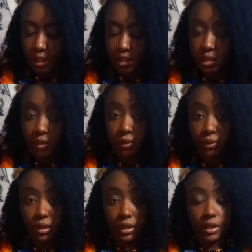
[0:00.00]

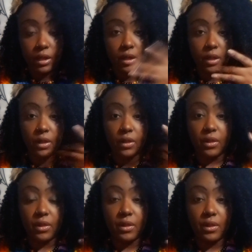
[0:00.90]
So
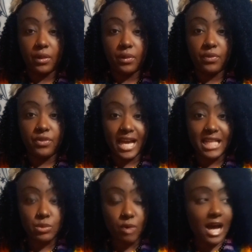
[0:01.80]

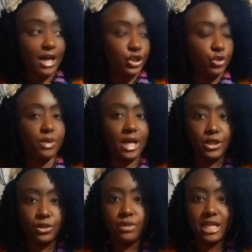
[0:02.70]
that's why I do what I
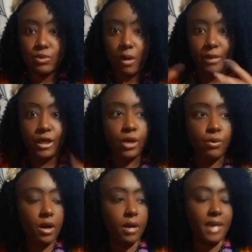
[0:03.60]
do. That's why I'm here
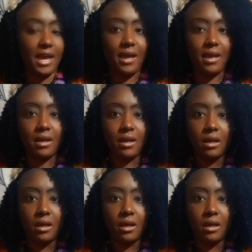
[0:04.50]
where I'm at.